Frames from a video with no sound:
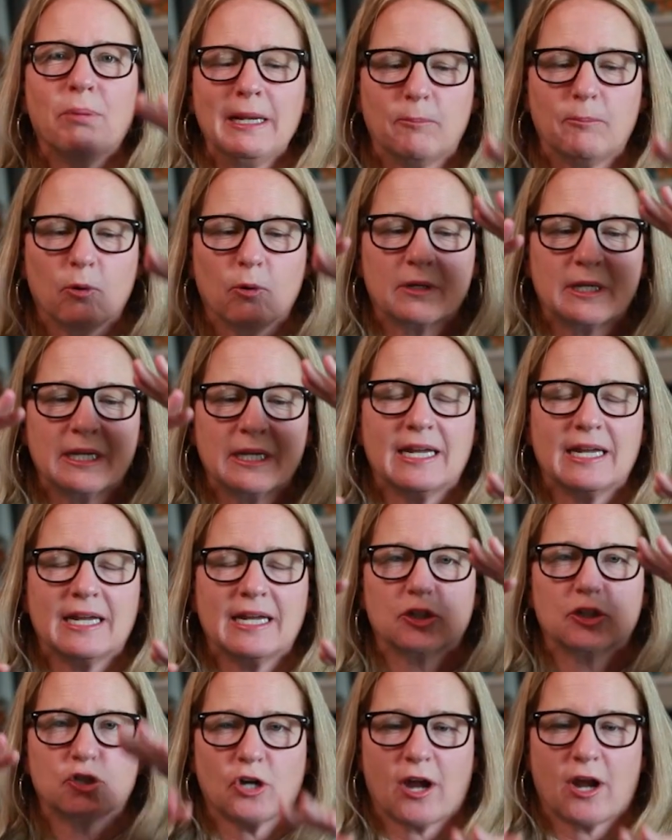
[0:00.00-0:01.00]
people can get
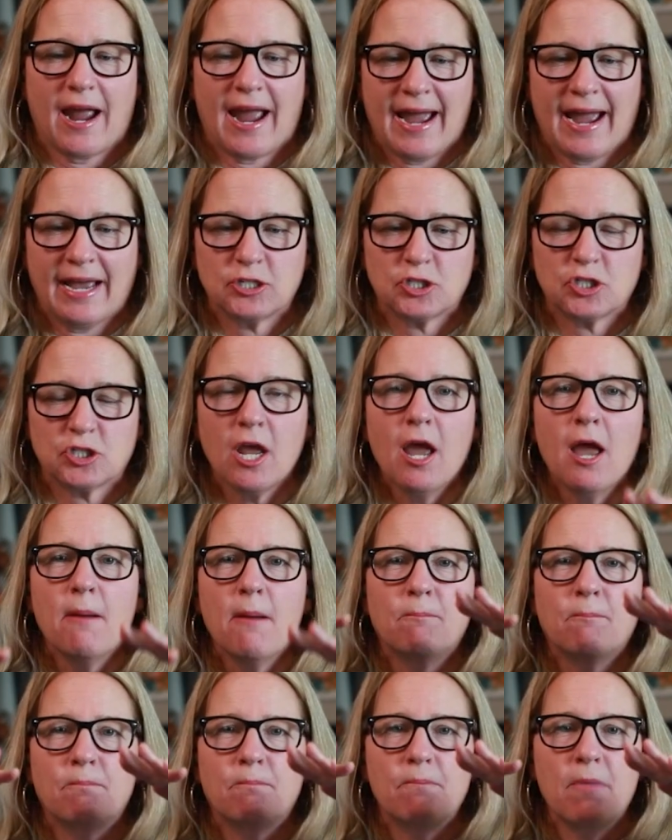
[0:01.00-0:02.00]
the trash
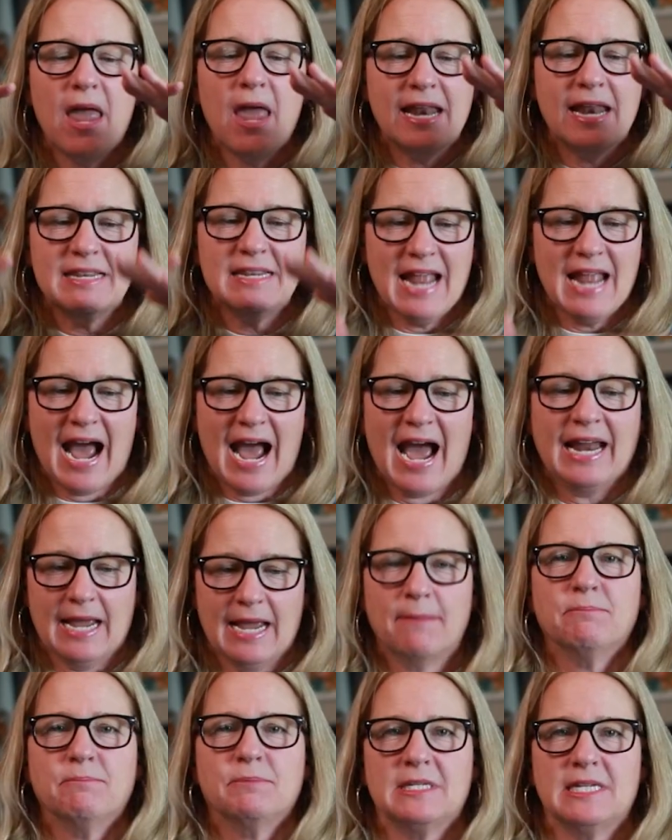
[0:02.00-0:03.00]
and not
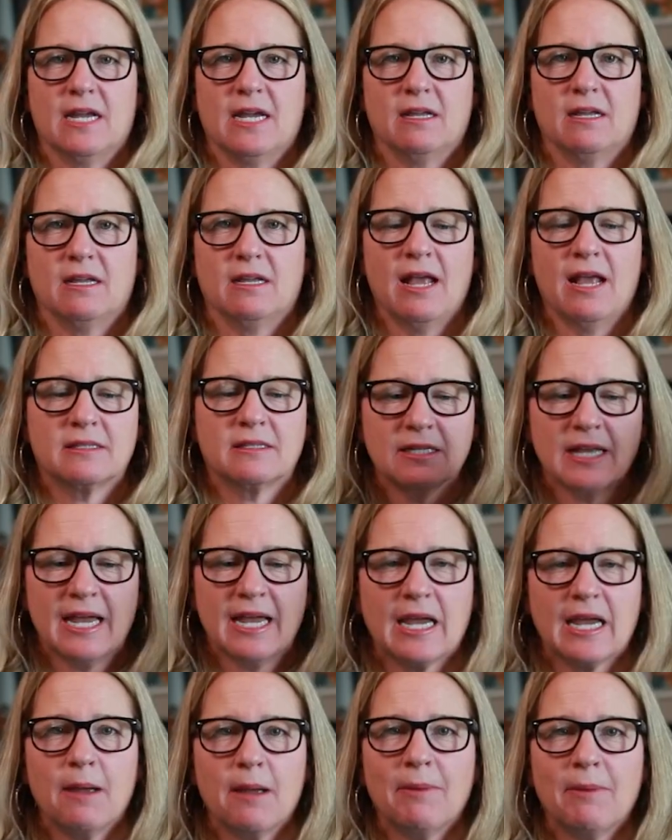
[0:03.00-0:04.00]
empty it. It's
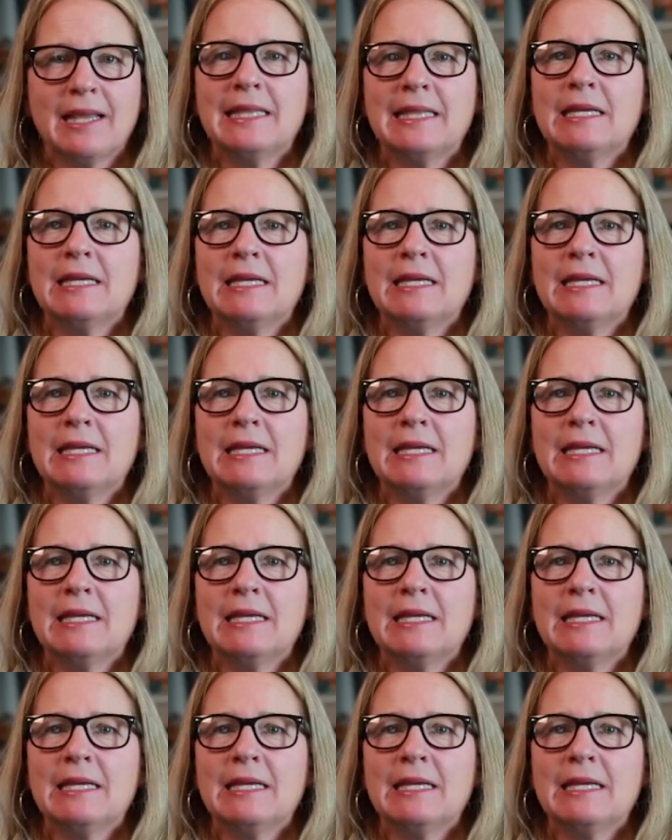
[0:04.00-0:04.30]
like, am I the